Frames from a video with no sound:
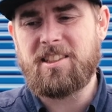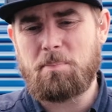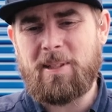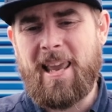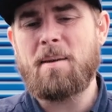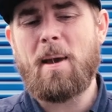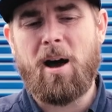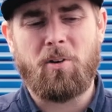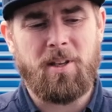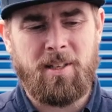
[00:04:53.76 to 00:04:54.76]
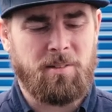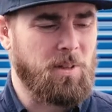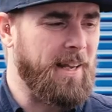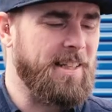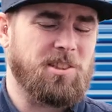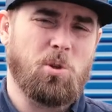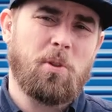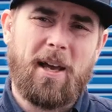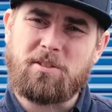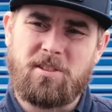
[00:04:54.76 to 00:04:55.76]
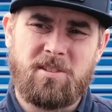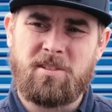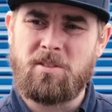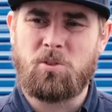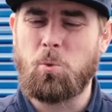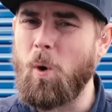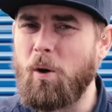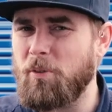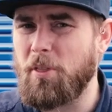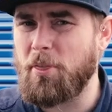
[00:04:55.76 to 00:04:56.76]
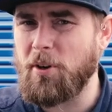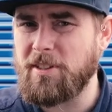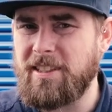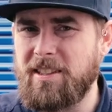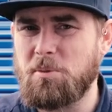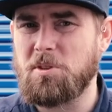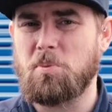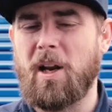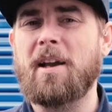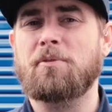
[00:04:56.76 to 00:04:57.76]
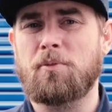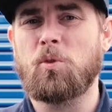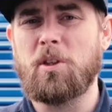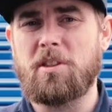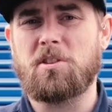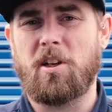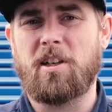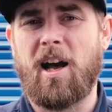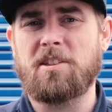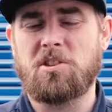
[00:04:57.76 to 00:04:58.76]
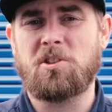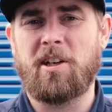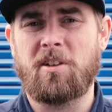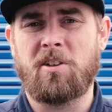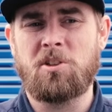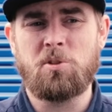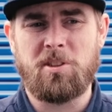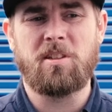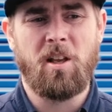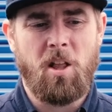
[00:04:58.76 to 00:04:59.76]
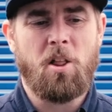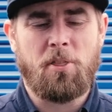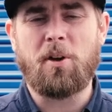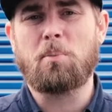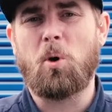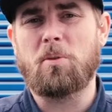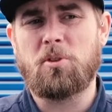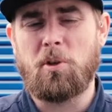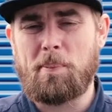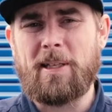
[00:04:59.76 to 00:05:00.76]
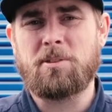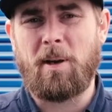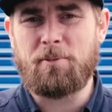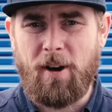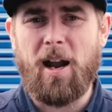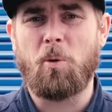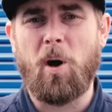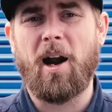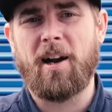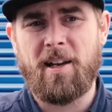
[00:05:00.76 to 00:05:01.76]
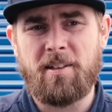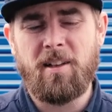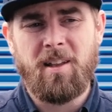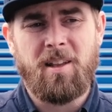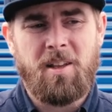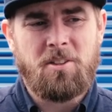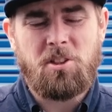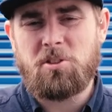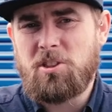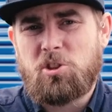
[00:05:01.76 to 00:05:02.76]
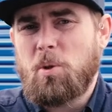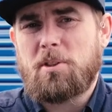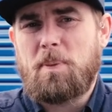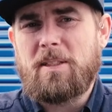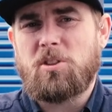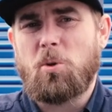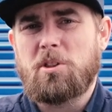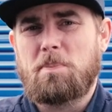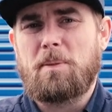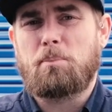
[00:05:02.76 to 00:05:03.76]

it came out in, I guess, 2012 or 13 was when I really started concentrating on using Thunderbolt to replace my Firewire and just because USB has always been